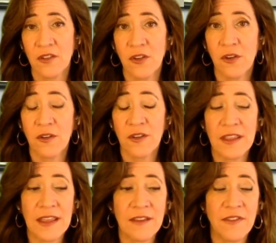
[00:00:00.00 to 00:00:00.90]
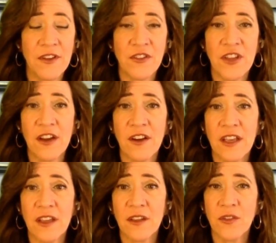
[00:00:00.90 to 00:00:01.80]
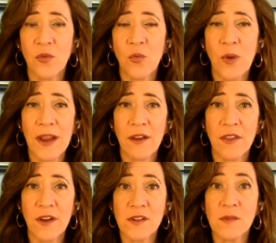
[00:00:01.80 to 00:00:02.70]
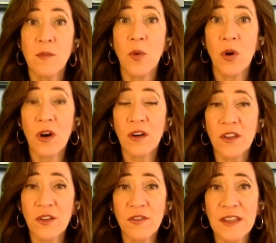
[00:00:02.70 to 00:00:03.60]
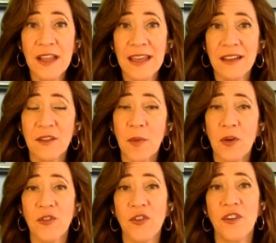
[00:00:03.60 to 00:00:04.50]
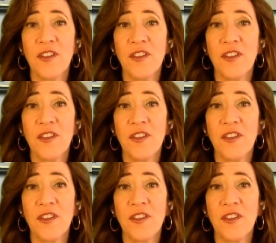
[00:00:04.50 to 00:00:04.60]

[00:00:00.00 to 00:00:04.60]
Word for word: So if there's areas where there's more UV light exposure,